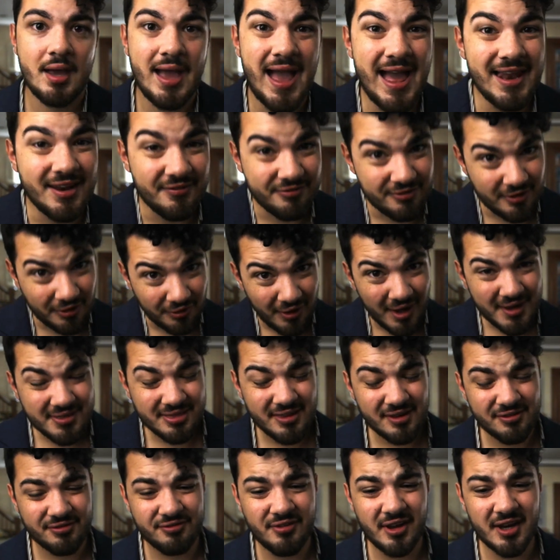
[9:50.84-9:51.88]
And if you like
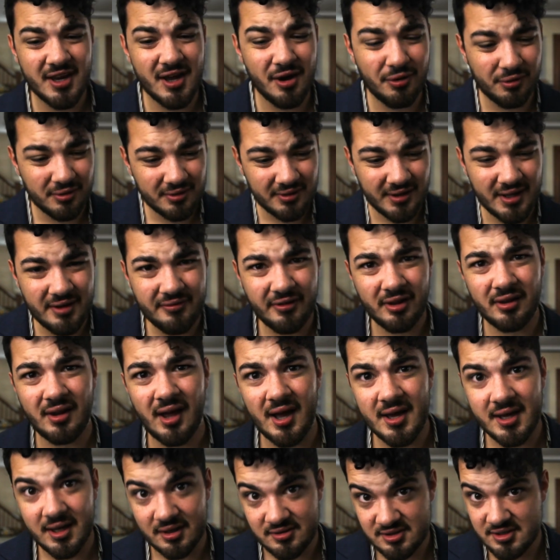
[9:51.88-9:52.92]
this video, leave a
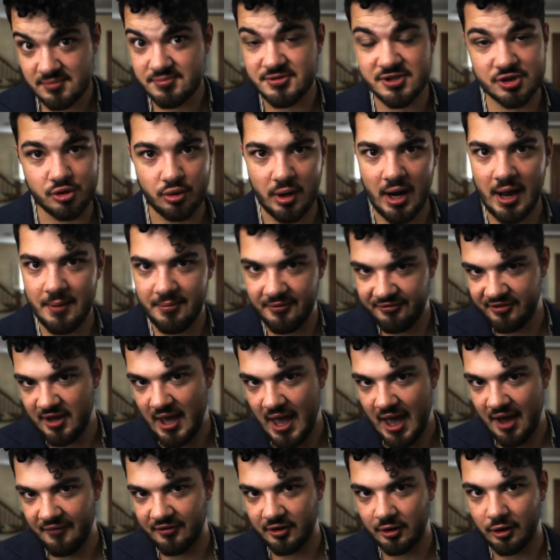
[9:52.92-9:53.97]
like and subscribe if you
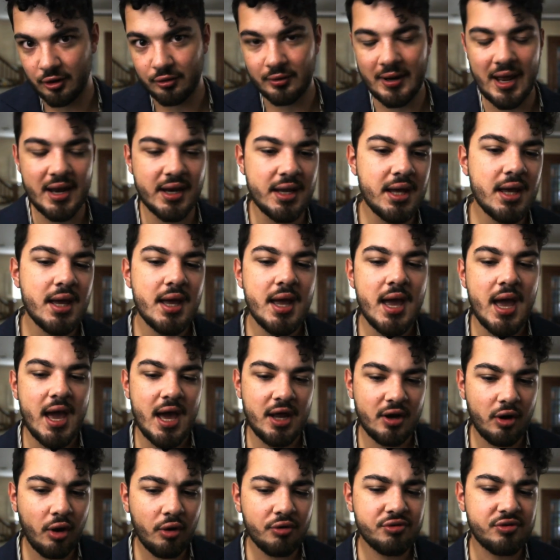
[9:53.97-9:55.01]
haven't already.
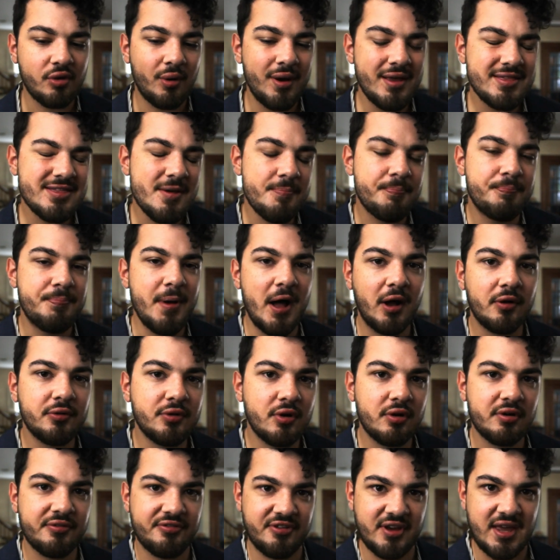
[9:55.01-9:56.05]
And also hit the bell
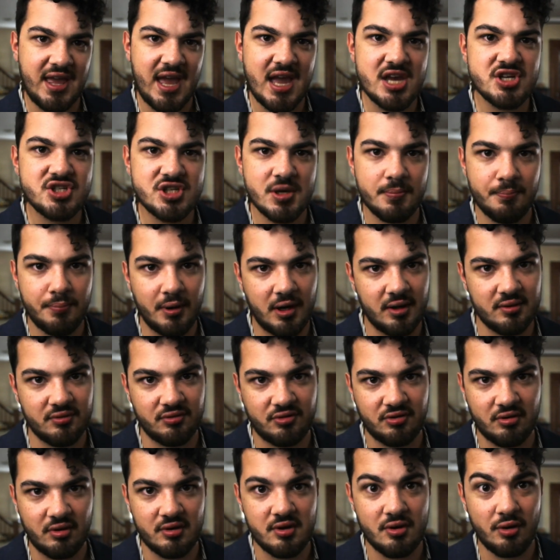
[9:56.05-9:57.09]
notification button
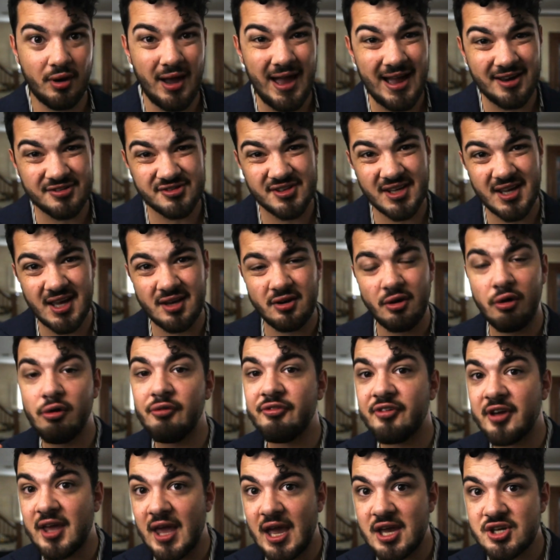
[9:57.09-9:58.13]
so you'll actually get
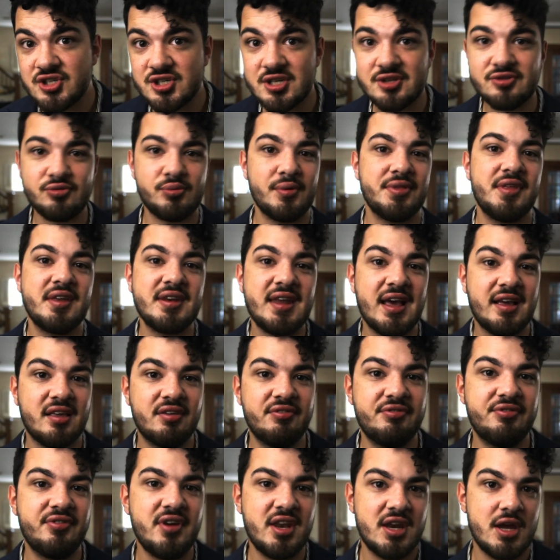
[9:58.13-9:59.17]
notifications when the next
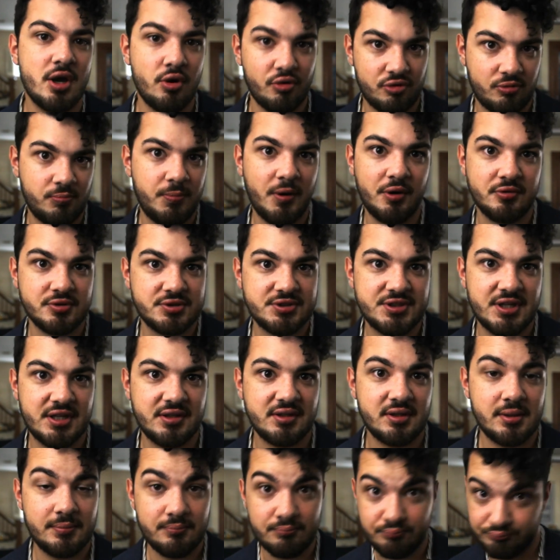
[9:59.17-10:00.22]
video is
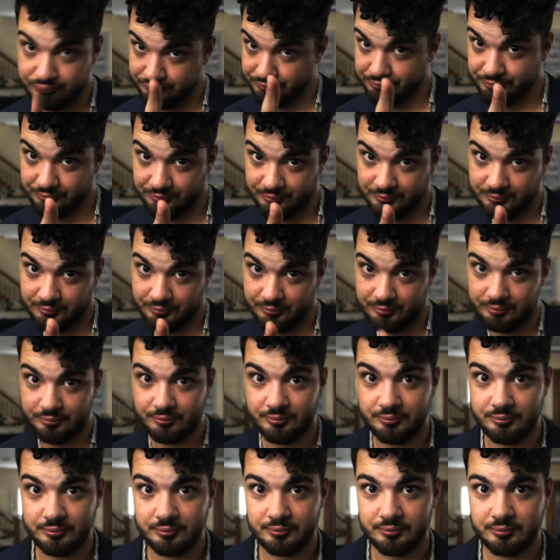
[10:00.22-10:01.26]
posted. This is also part
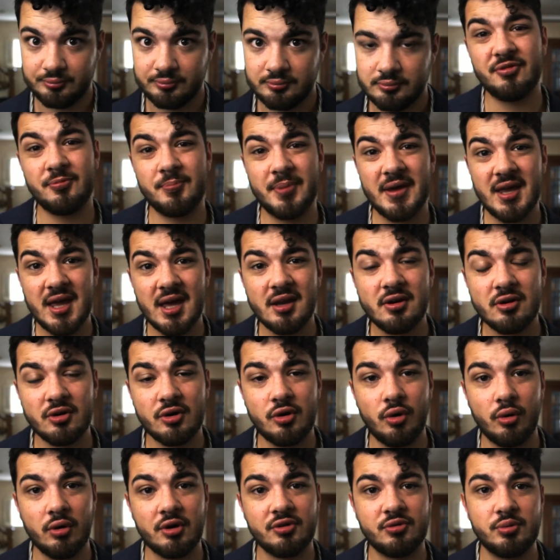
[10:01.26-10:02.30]
of my sales Beginner
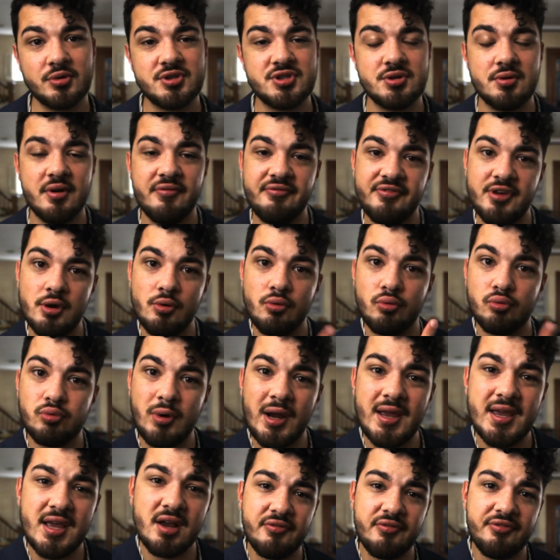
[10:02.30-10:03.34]
course, which you can view
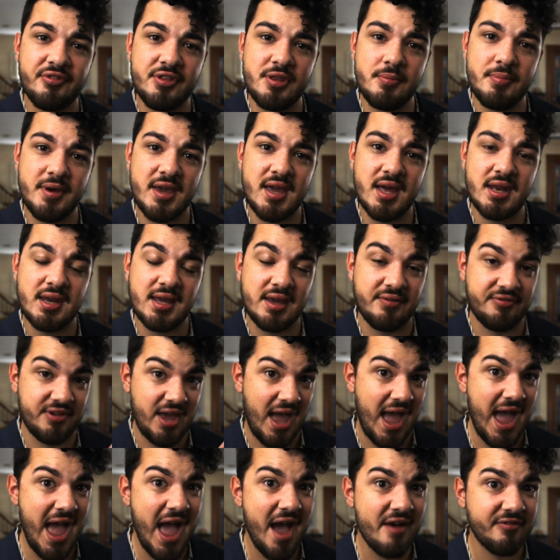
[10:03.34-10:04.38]
right from the beginning if you
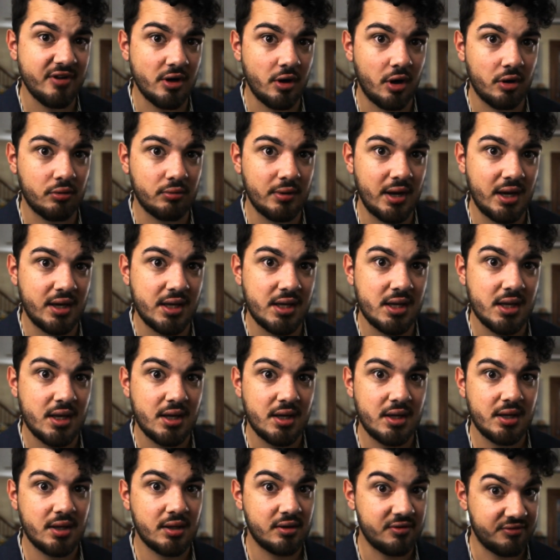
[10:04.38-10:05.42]
haven't already.
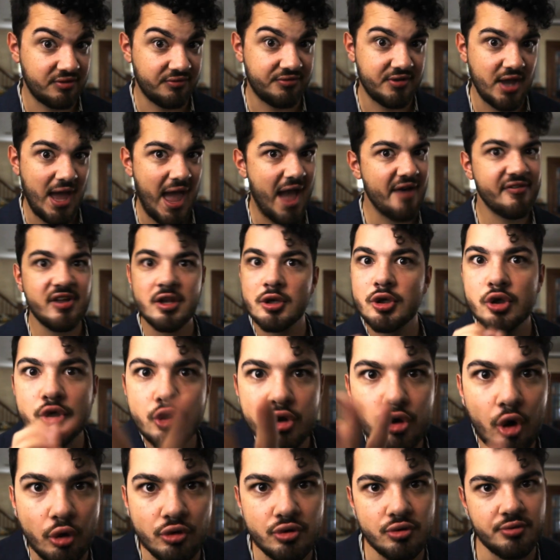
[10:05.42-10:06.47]
Because if you haven't,
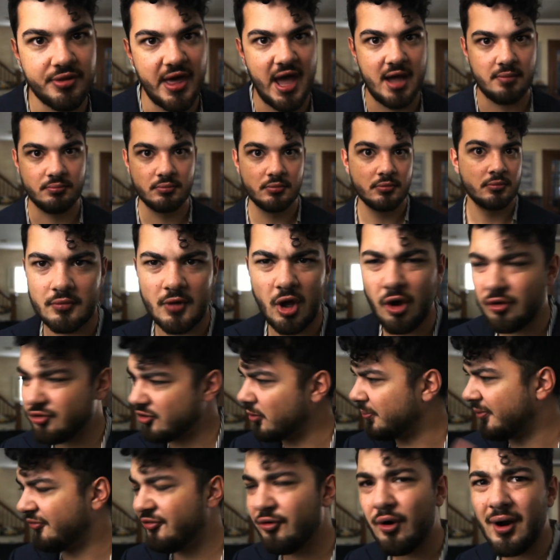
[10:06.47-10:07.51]
go do that.
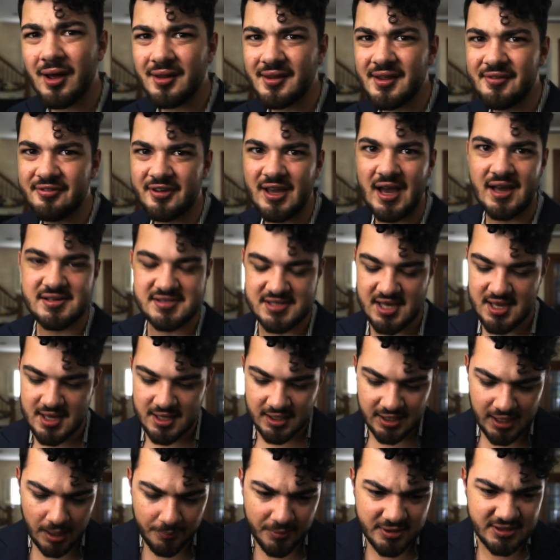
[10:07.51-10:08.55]
Also, before I leave guys,
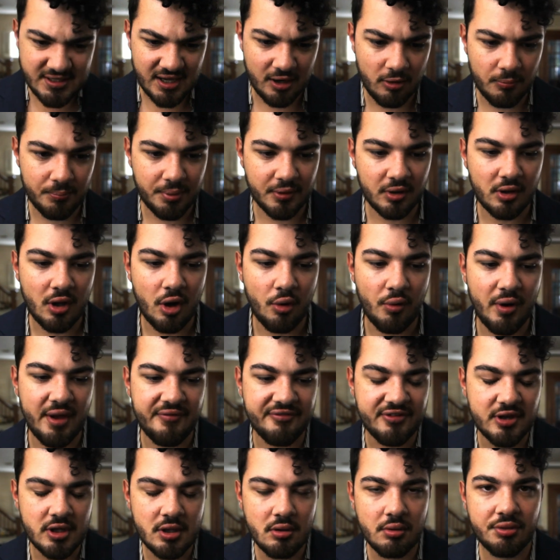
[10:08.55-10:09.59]
comment down below
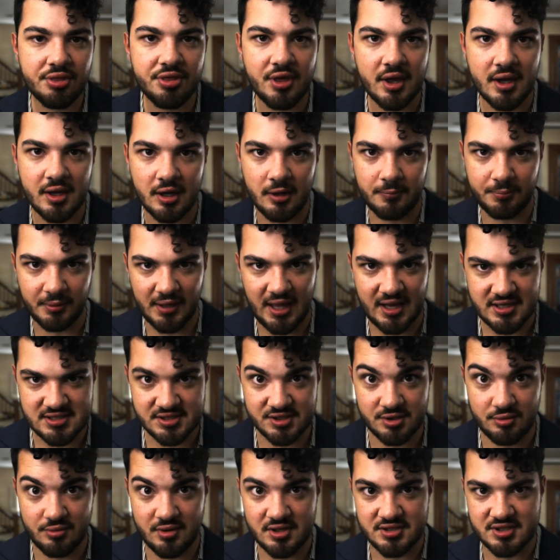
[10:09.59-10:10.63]
if you think a black
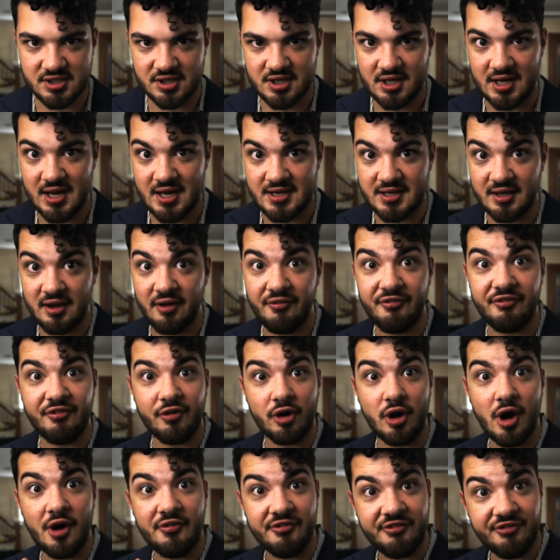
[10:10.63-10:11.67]
suit is a good idea
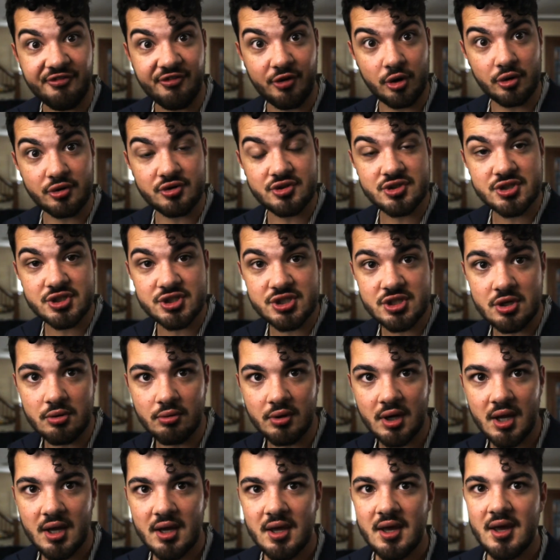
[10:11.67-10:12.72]
for a first
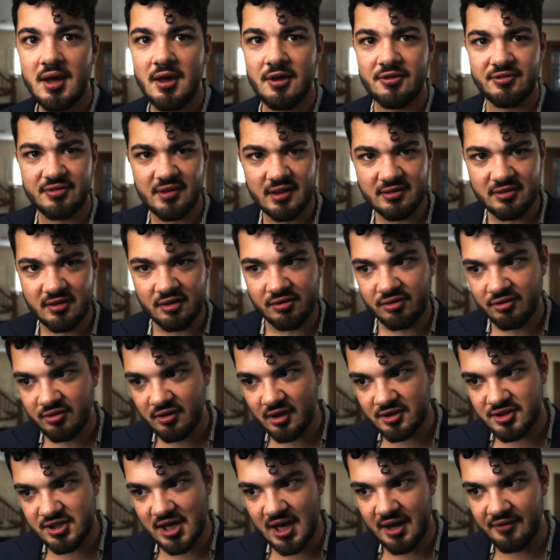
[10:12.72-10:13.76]
suit. Since it's
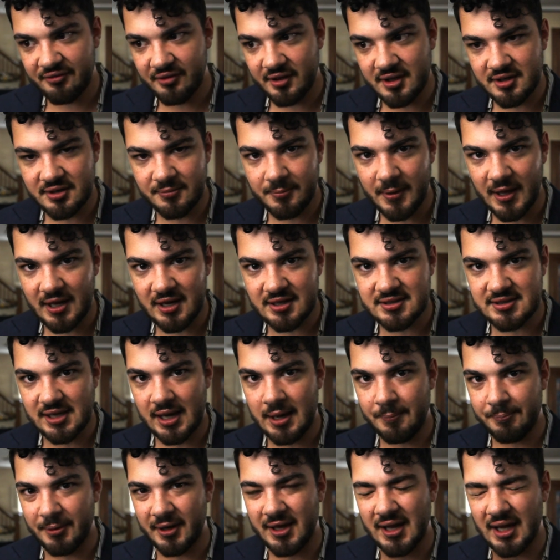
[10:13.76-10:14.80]
such a heavily debated
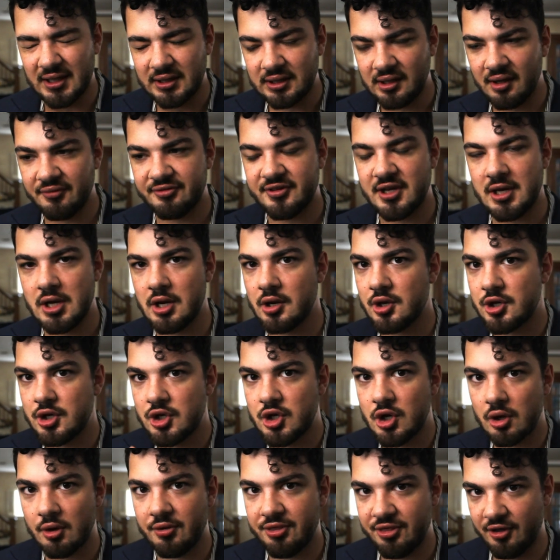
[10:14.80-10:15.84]
topic, I'd love to hear
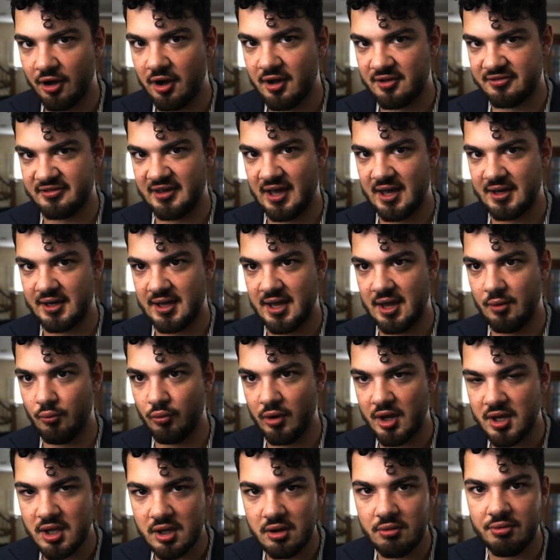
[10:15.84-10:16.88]
your thoughts on it and
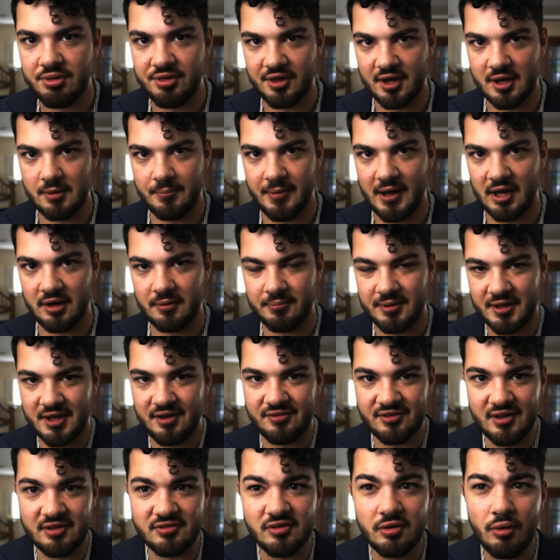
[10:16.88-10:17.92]
what you think about it
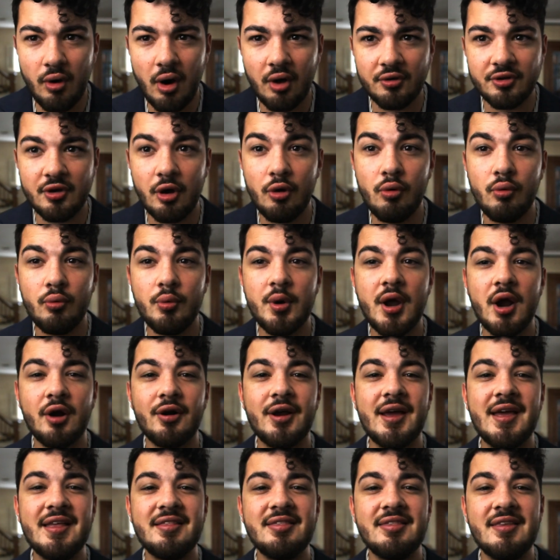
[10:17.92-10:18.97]
because as you all know, we
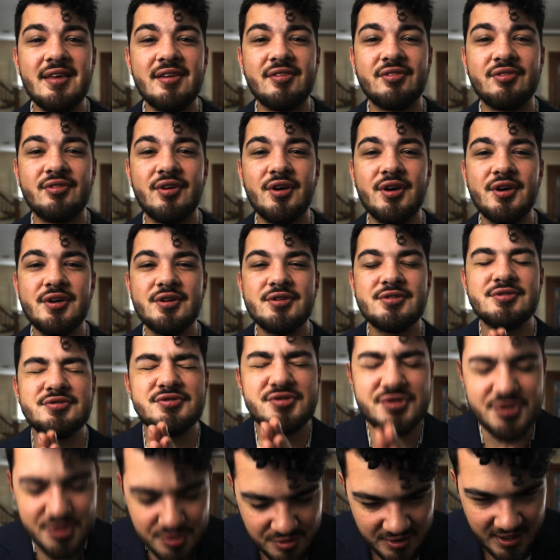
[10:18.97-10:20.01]
are in this
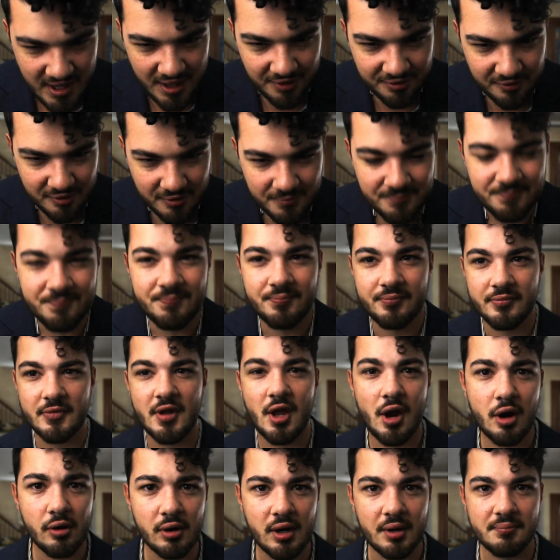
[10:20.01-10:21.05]
together.
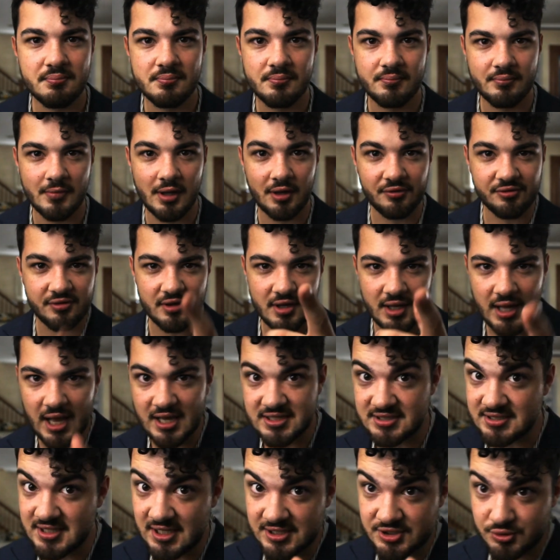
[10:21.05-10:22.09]
All right, I'll see you
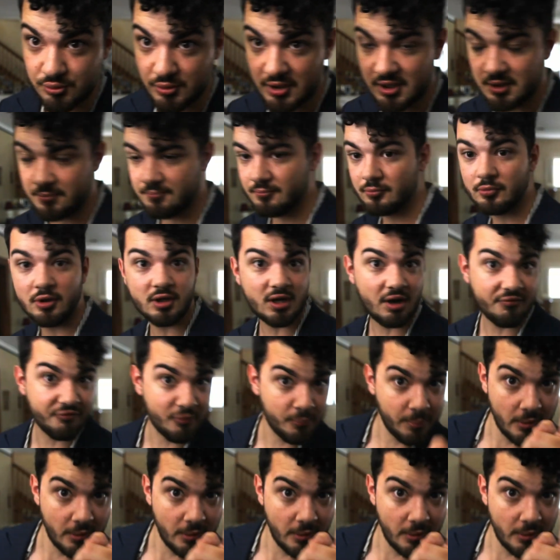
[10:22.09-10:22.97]
guys next week. Look out for